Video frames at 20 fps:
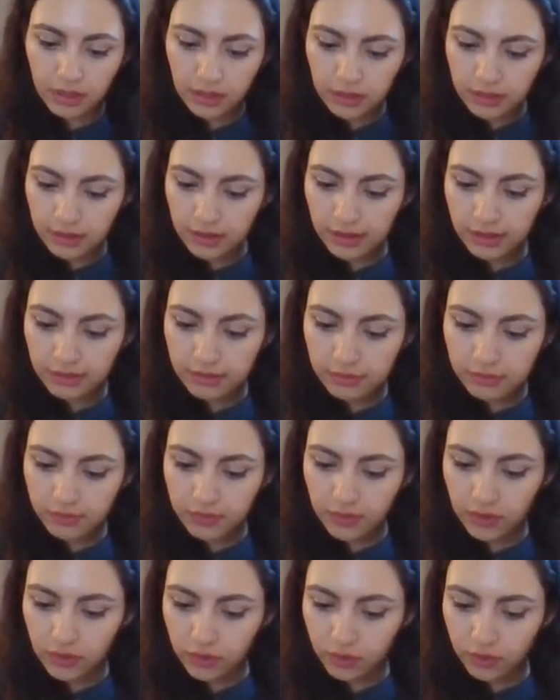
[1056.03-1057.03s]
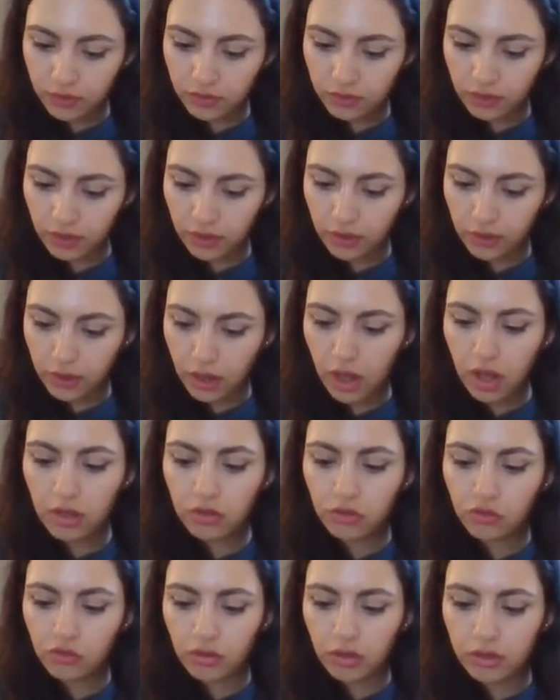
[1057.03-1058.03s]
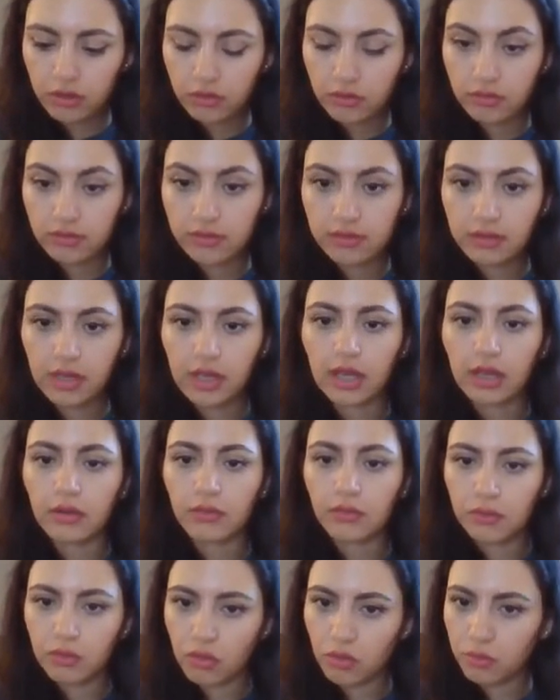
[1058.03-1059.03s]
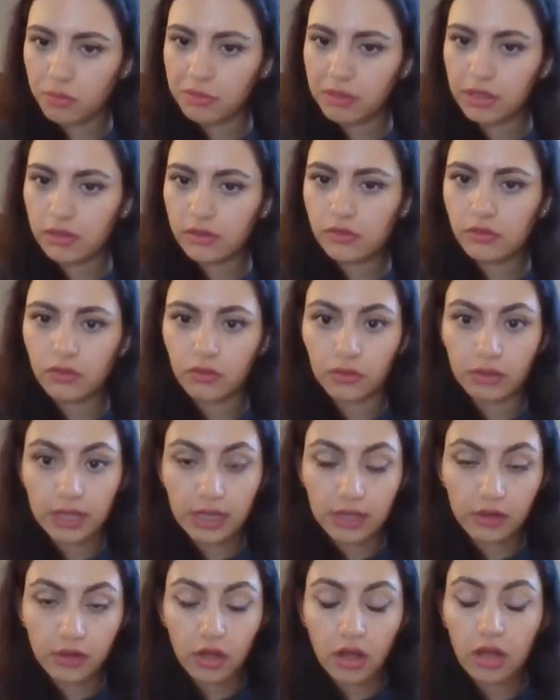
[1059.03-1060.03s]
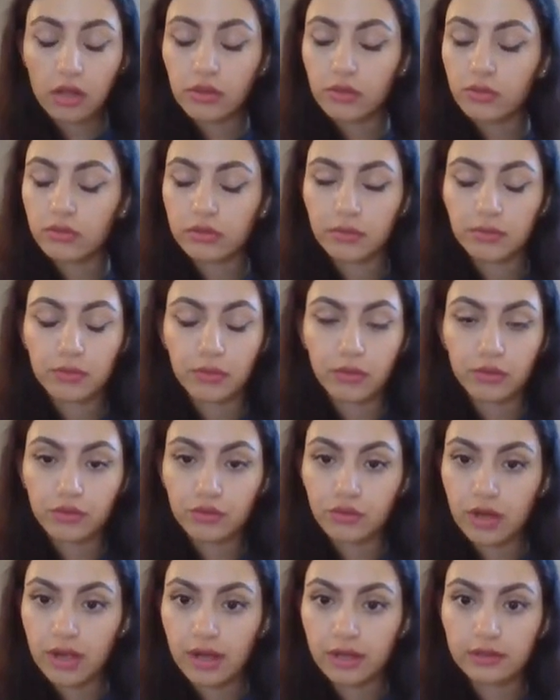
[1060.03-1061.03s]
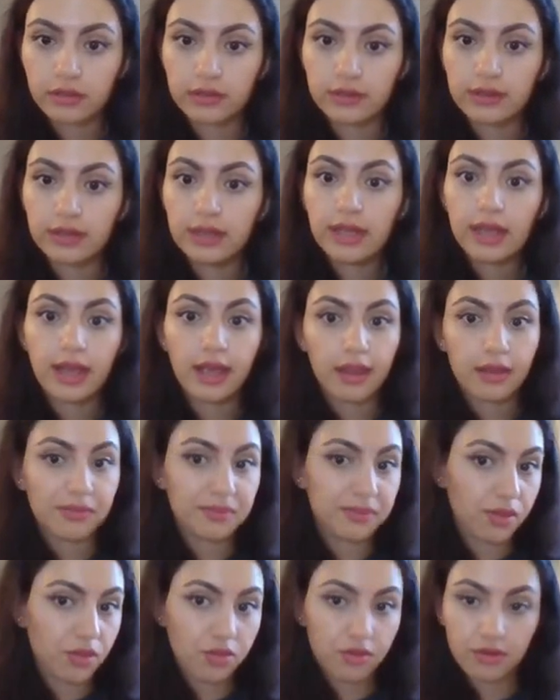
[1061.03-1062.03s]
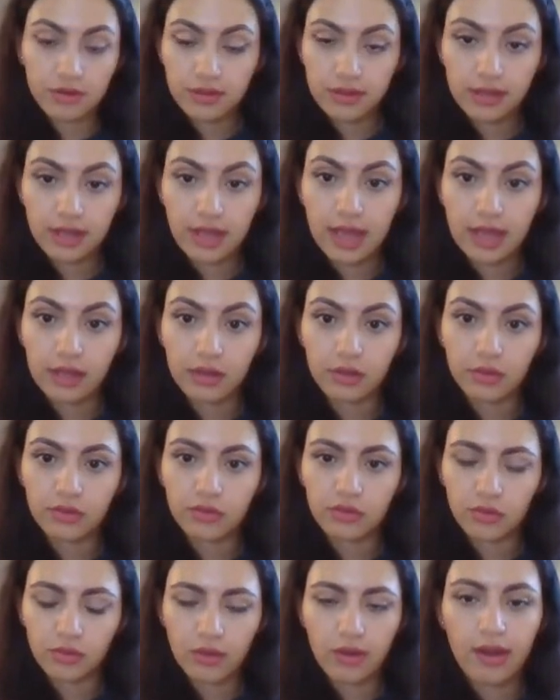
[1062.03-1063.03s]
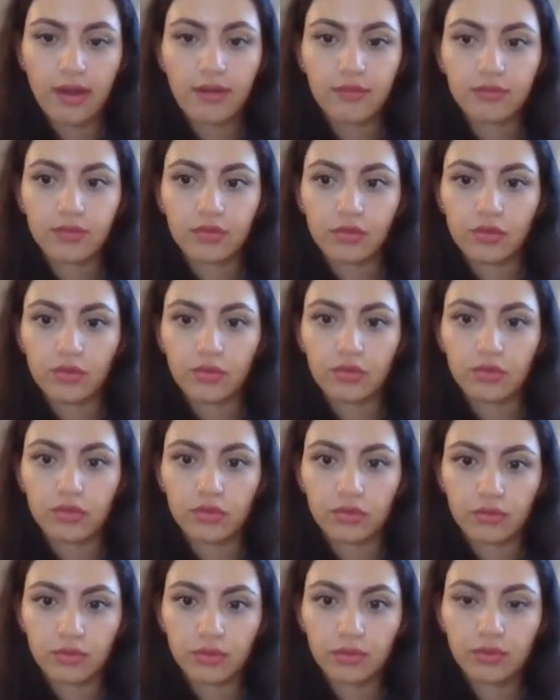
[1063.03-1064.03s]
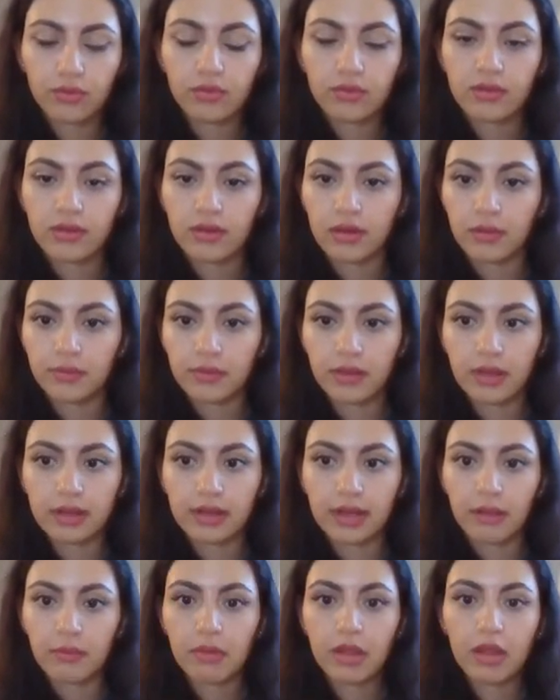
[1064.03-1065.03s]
These figures are not drawn to scale, which means you cannot use a protractor and measure the angles. You have to use the rules and apply them.